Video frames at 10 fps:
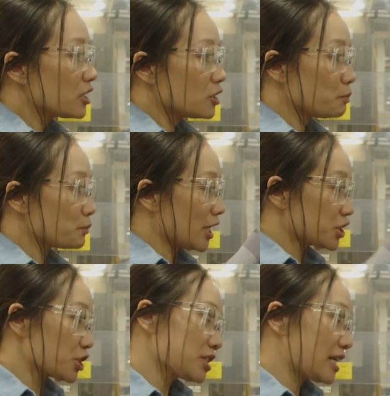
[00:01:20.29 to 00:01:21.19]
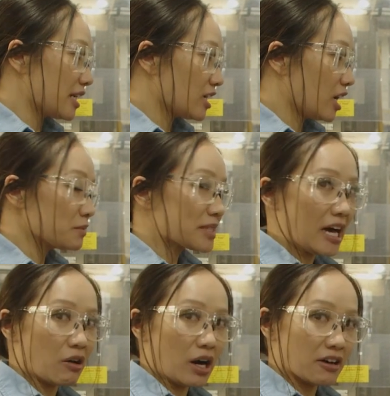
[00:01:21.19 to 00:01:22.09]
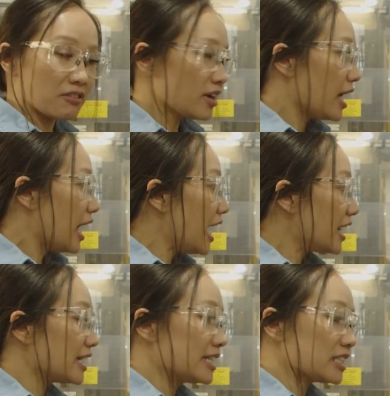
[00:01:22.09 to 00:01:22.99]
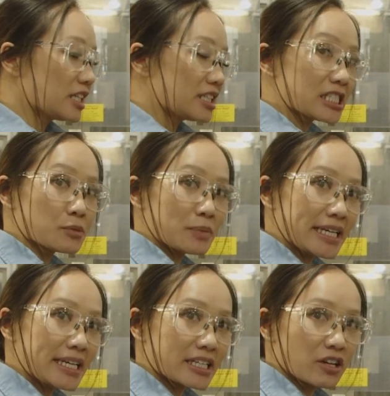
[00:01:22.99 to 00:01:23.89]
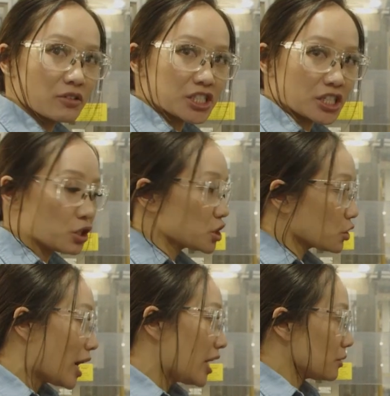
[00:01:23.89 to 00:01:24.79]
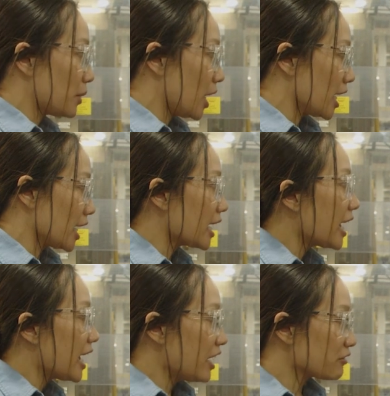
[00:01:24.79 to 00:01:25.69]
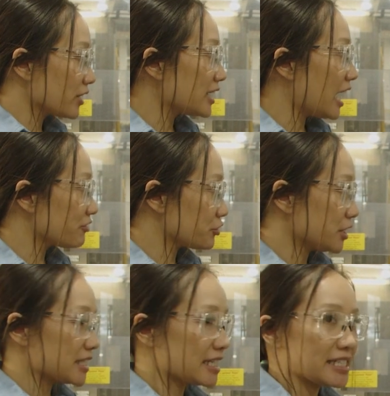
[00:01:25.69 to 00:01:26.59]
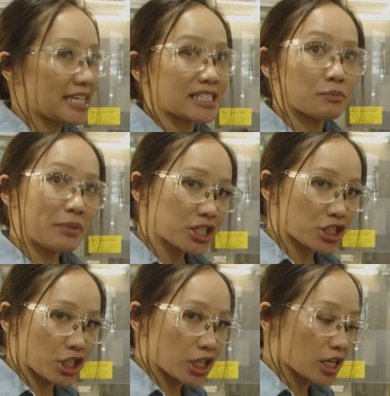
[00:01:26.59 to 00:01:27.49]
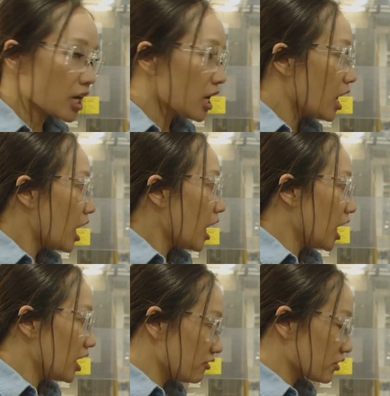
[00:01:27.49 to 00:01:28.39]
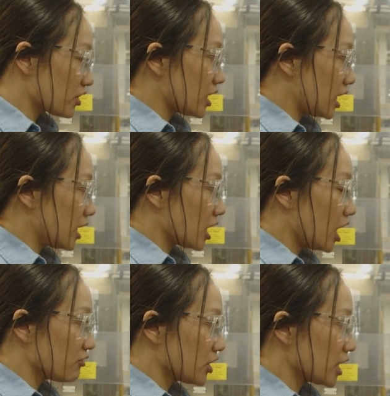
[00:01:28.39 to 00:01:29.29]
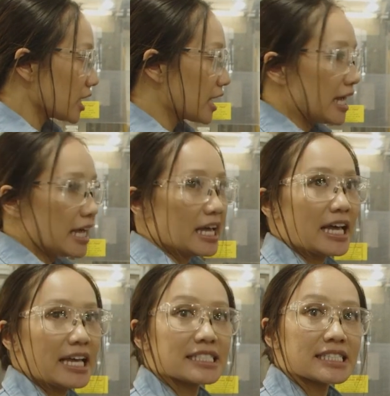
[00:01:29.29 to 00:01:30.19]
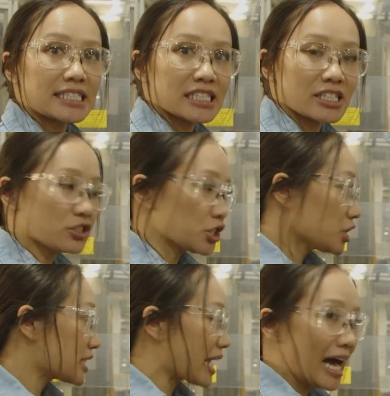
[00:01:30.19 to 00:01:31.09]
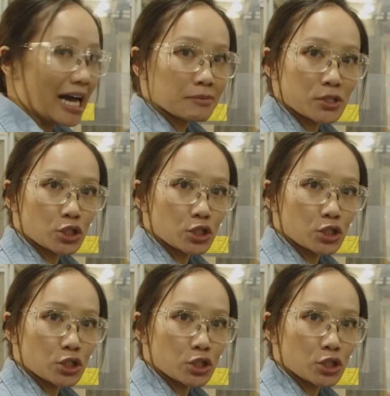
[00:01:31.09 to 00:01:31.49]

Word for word: the pressure that comes out of and then the speed at which it goes around the part. And right afterwards, it takes a picture of the cover and sees if there's gaps